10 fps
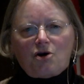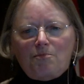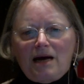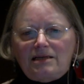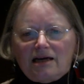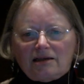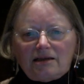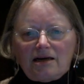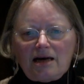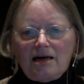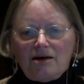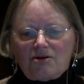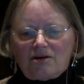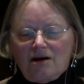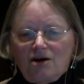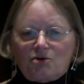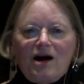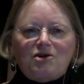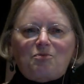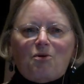Bay Delta is
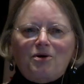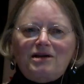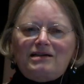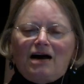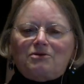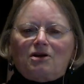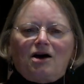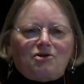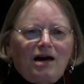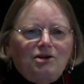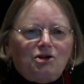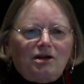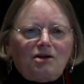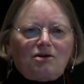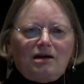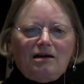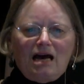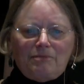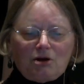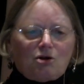transported down to Los Angeles and
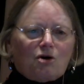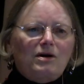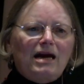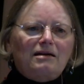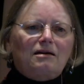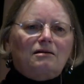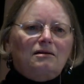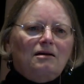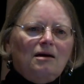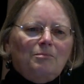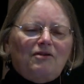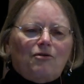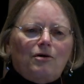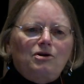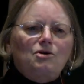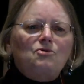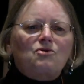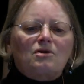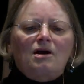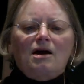had been chlorinated before
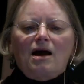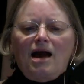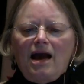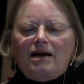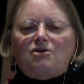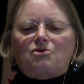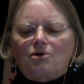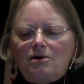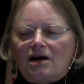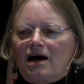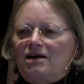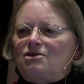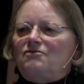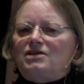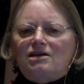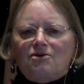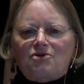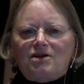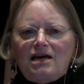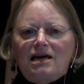use, and certain kinds of
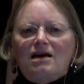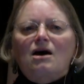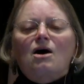DOC,